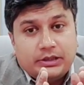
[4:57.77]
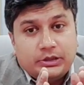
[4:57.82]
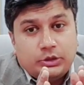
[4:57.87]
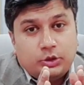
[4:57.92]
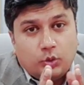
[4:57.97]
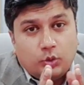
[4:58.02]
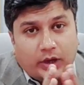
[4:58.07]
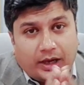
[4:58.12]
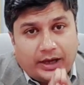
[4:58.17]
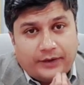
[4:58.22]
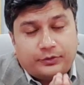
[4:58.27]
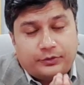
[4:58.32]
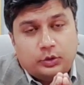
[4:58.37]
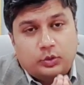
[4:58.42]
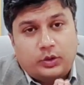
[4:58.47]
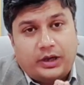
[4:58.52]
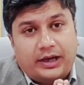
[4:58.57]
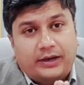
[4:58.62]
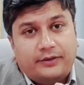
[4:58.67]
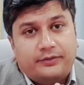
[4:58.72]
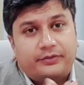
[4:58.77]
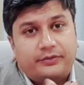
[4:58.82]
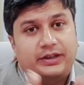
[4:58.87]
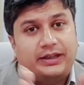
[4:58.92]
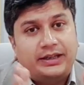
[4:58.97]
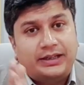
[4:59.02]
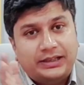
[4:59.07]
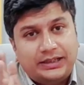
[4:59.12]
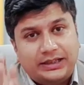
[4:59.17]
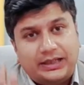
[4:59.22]
you have to have
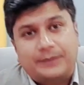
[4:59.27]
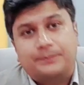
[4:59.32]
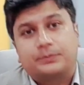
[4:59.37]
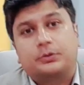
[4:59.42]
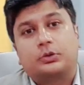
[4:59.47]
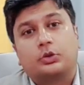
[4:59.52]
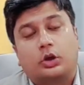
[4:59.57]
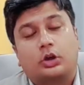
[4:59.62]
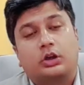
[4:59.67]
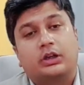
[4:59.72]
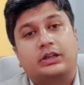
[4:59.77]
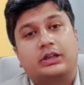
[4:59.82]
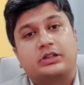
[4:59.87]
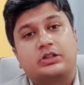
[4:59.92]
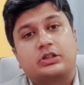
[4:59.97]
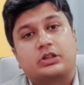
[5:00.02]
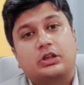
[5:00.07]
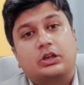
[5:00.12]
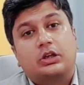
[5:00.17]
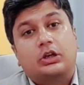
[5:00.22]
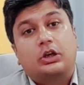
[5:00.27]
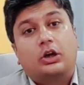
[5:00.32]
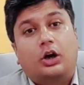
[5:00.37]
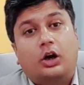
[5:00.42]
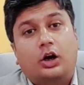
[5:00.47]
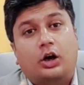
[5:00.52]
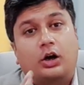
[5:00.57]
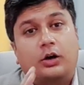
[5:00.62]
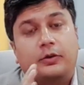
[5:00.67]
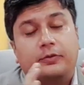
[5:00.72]
in-depth knowledge
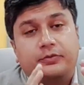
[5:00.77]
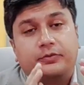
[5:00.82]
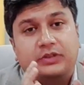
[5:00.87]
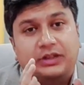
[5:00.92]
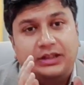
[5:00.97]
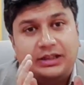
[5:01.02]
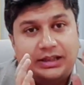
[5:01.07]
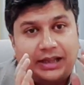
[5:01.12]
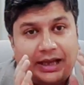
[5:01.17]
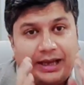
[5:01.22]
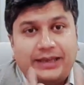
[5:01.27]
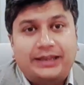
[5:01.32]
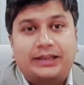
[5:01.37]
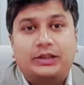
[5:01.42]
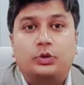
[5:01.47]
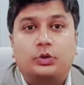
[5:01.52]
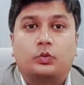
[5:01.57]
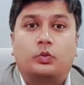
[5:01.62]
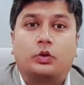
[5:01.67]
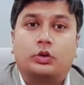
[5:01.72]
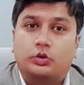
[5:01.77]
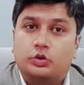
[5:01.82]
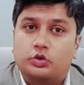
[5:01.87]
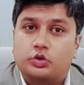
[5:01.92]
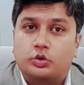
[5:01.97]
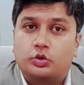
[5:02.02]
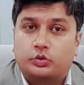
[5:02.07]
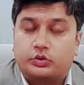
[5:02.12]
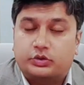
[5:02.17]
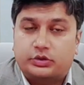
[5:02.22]
of the line you want to
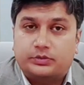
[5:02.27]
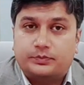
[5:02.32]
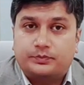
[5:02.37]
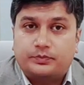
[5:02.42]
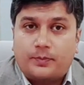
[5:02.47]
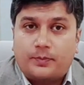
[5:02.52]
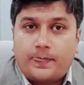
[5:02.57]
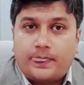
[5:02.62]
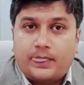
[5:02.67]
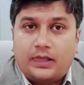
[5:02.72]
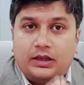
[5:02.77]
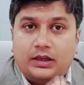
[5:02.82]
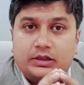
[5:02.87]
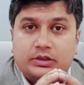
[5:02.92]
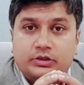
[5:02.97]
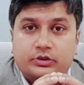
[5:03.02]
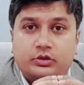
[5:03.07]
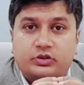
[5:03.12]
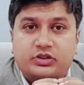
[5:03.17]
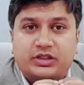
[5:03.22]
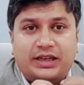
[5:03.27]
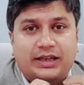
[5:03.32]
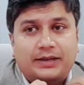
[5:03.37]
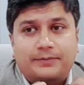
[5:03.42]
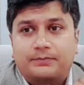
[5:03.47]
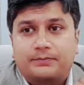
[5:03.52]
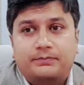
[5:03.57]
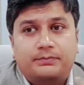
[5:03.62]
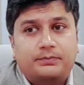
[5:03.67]
choose. So say